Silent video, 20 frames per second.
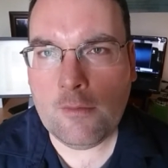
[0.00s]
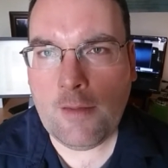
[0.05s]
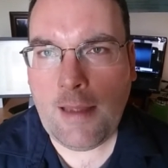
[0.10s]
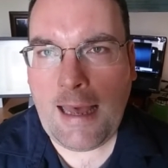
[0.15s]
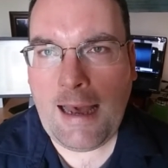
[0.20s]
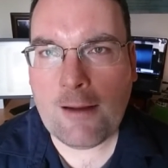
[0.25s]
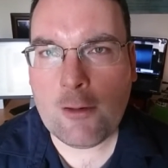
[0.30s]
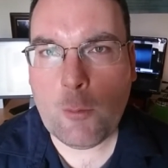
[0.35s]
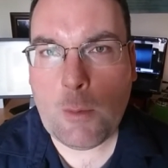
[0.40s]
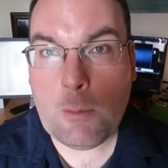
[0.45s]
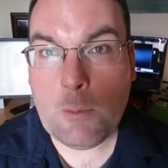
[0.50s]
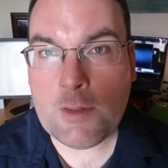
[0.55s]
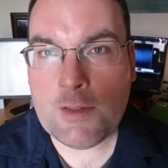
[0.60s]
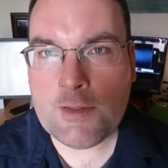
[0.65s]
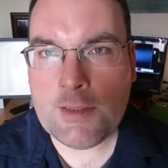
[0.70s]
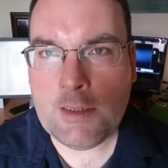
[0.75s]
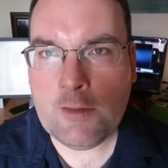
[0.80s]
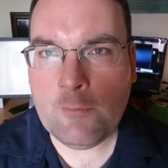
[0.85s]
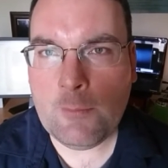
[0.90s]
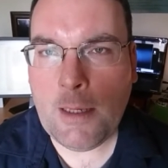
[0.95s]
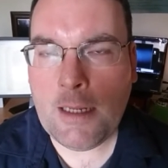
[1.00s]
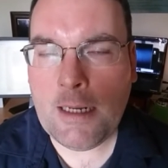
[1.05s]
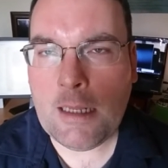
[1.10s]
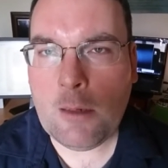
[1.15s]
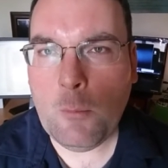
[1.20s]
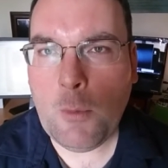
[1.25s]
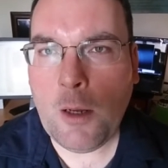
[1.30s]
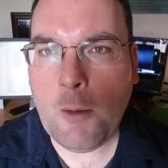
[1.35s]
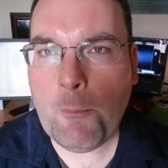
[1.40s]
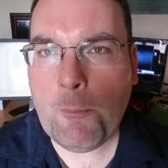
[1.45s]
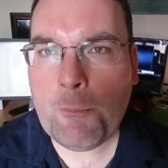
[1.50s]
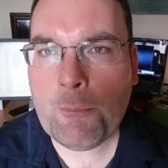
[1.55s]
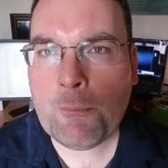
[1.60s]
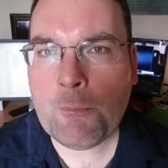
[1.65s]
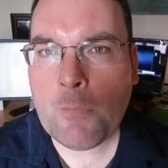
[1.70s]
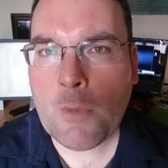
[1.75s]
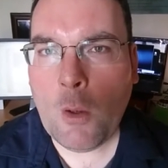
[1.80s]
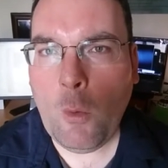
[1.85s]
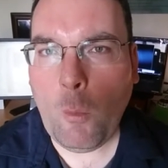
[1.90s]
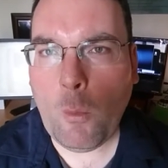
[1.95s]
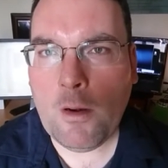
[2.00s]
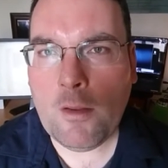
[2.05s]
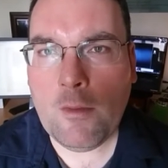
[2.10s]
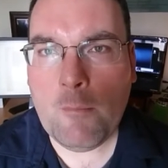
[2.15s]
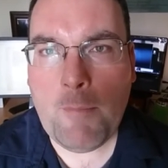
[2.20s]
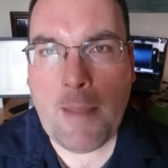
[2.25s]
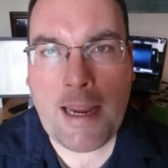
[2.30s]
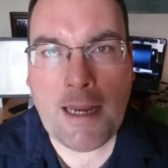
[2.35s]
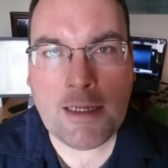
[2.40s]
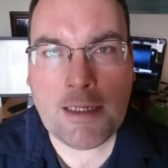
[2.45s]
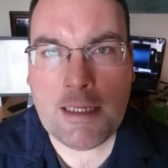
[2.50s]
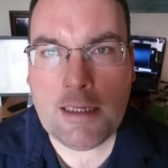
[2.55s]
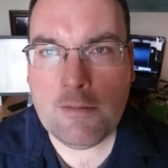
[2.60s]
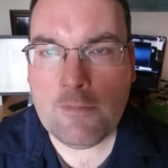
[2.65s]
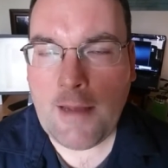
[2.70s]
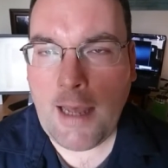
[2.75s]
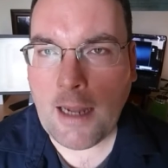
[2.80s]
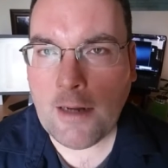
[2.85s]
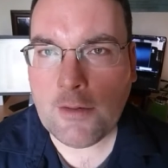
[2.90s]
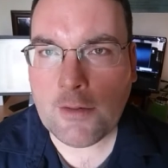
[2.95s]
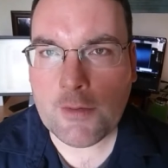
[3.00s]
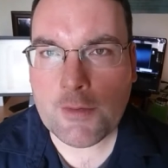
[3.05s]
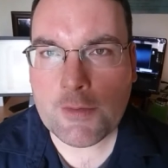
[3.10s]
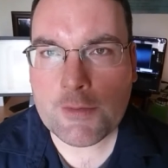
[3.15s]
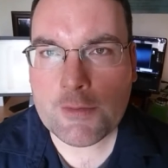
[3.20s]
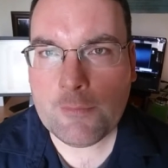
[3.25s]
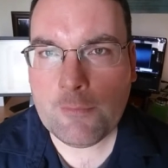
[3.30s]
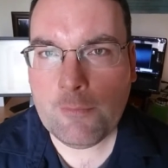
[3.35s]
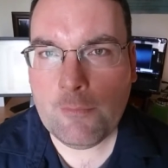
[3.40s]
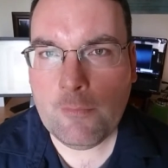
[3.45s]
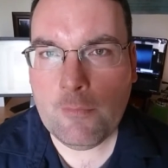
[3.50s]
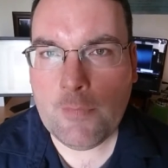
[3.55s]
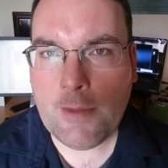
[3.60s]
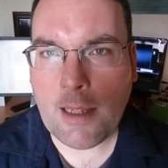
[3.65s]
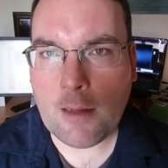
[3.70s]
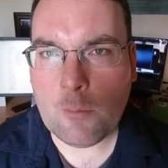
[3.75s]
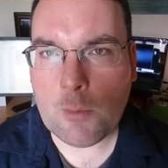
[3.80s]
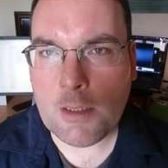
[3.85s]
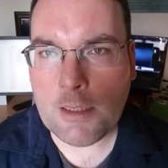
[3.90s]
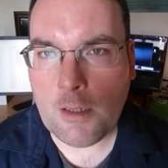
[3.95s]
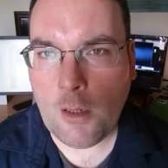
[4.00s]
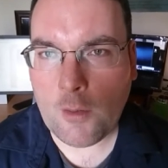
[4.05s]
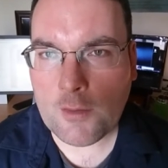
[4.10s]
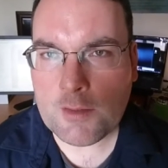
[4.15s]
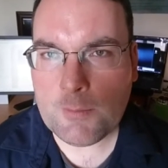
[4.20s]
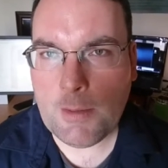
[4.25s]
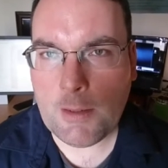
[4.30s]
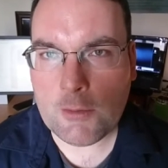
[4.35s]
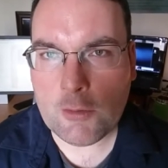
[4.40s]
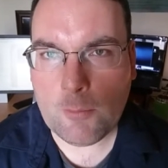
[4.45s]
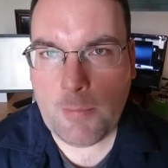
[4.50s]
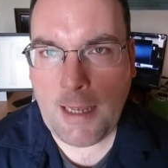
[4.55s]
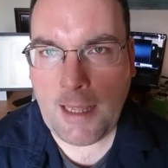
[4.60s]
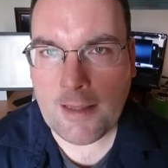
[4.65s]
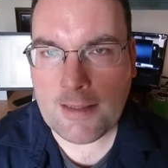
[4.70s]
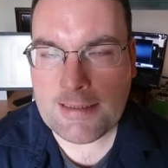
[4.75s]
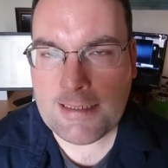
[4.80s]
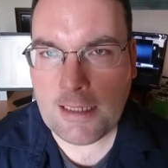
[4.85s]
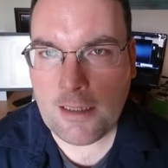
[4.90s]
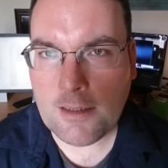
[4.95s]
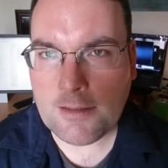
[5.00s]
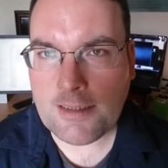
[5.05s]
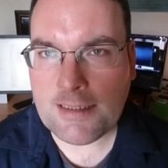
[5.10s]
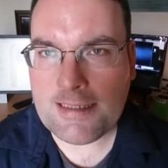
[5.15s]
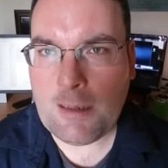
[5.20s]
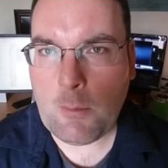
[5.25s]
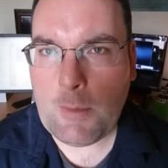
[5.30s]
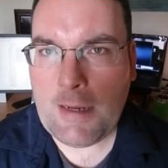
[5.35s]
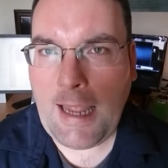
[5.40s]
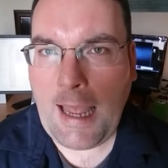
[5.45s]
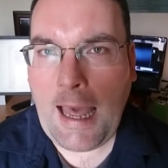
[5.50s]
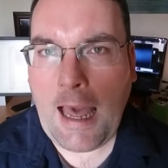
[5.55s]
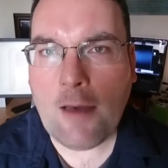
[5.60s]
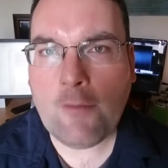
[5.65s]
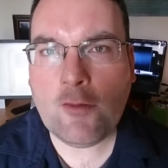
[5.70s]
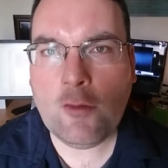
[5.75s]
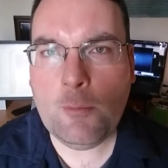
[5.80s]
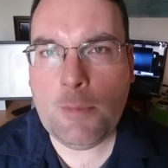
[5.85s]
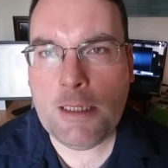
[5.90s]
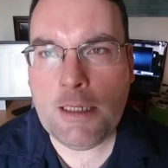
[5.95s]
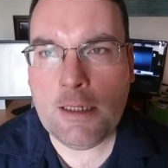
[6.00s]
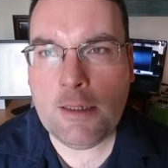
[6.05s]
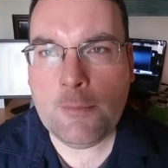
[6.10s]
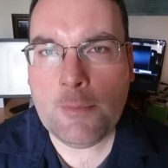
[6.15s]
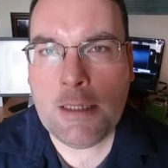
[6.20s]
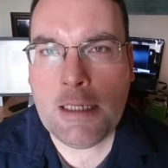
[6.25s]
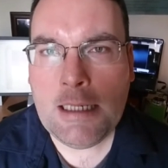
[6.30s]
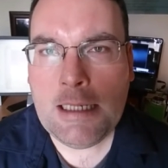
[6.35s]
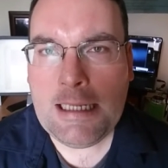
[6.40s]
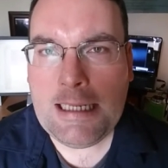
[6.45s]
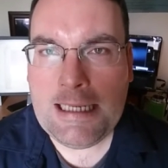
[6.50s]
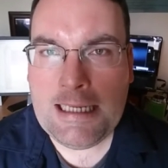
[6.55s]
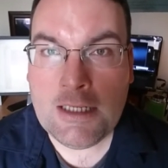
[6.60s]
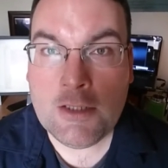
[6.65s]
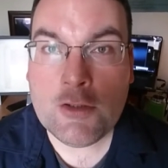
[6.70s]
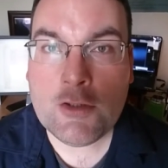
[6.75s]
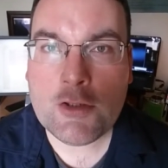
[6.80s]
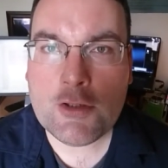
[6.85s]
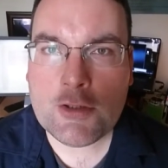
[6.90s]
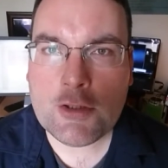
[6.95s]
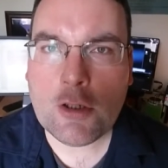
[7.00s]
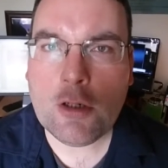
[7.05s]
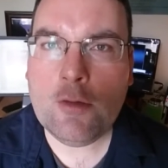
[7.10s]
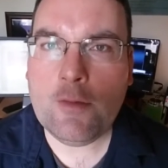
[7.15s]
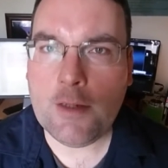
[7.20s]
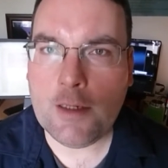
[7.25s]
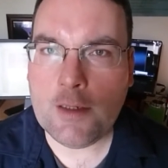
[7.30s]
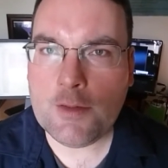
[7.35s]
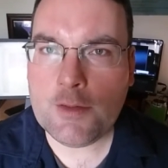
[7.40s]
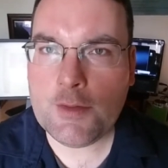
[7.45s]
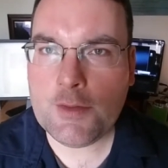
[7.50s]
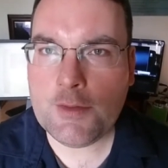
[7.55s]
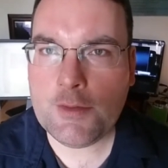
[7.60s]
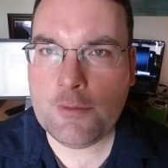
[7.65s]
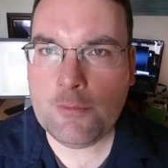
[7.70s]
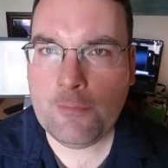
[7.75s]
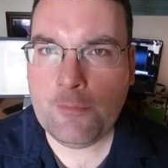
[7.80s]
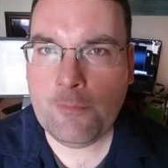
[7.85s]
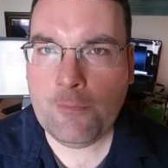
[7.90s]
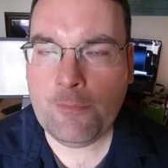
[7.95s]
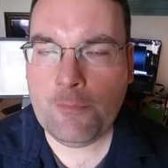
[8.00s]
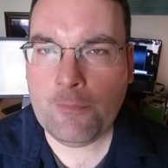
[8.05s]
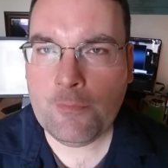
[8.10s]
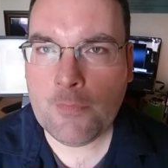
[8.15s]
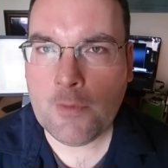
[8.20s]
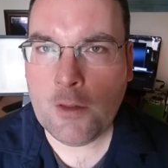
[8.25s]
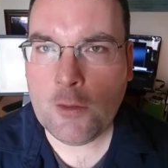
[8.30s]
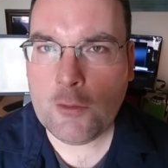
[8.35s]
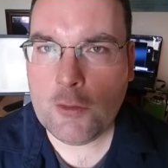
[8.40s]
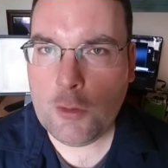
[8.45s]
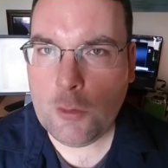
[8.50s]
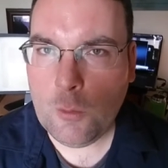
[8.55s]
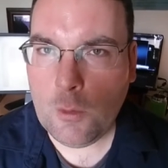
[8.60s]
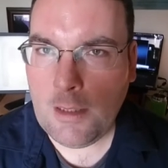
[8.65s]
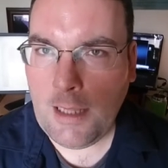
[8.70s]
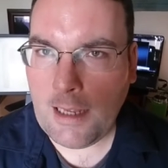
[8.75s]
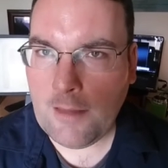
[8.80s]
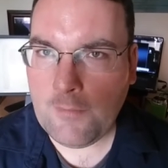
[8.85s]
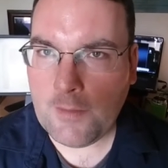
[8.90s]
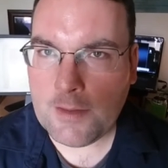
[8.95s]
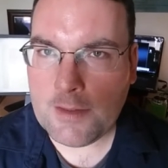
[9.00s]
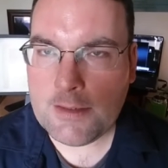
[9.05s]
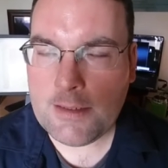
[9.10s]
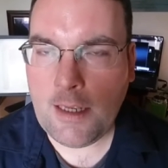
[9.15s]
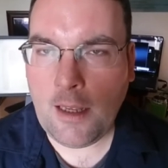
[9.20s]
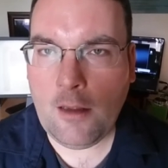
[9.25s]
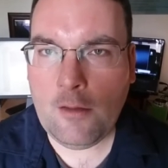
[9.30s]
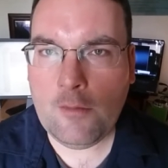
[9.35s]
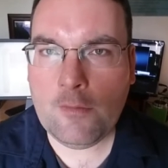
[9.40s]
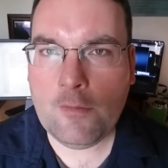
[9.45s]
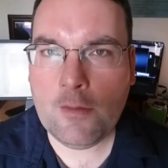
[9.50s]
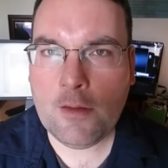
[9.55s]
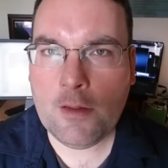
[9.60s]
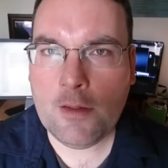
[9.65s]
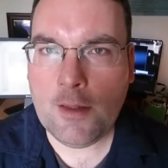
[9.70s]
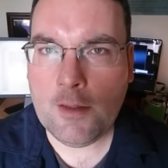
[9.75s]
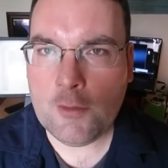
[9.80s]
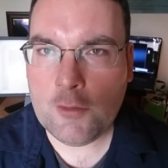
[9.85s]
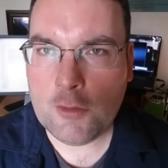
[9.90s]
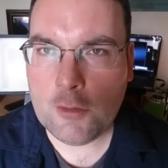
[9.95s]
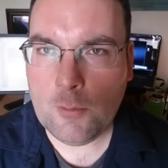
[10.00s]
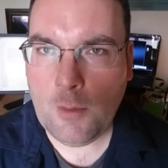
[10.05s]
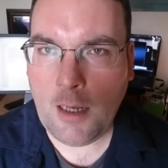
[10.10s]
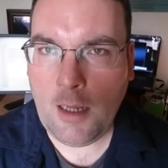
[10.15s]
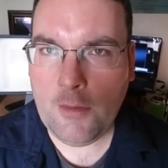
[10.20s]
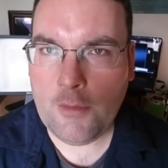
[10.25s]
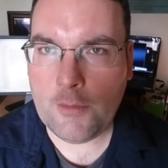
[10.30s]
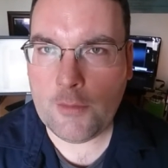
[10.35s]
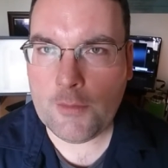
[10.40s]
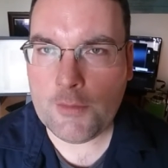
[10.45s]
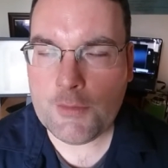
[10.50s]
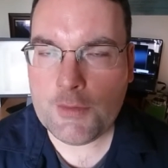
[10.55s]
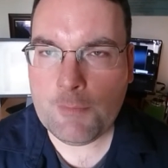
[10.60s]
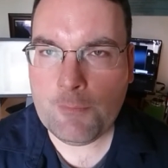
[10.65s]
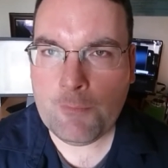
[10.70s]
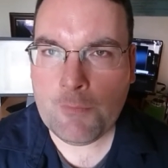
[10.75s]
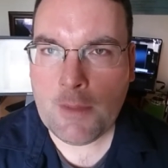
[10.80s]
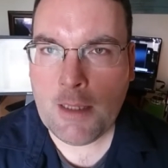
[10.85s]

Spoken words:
how do we receive money? Well, one of the main key factors that really all spiritual paths tell us is that we have to be in service to life itself and to others,